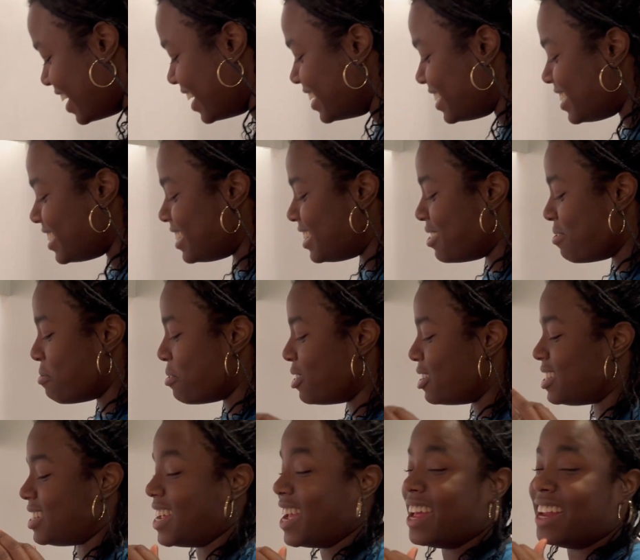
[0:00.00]
It's just the word
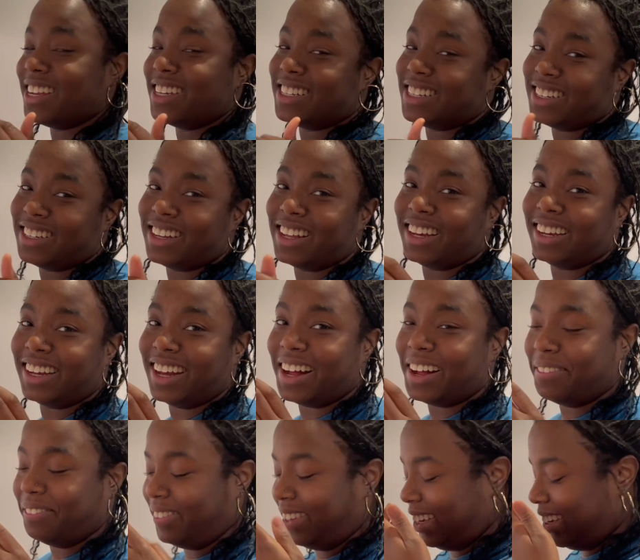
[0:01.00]
tendon that
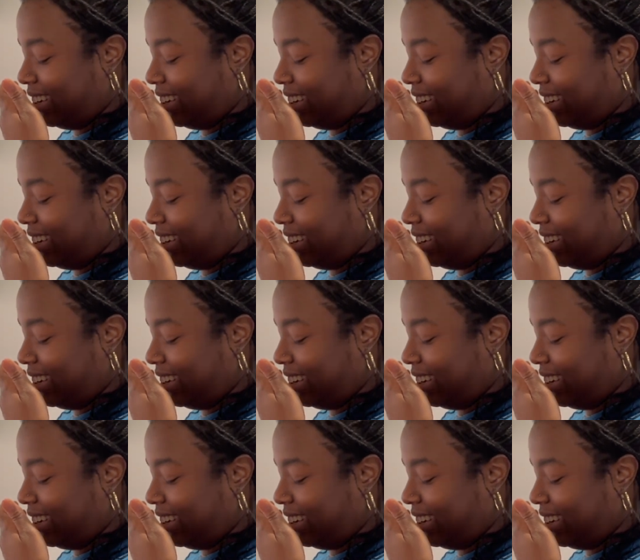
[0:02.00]
got me.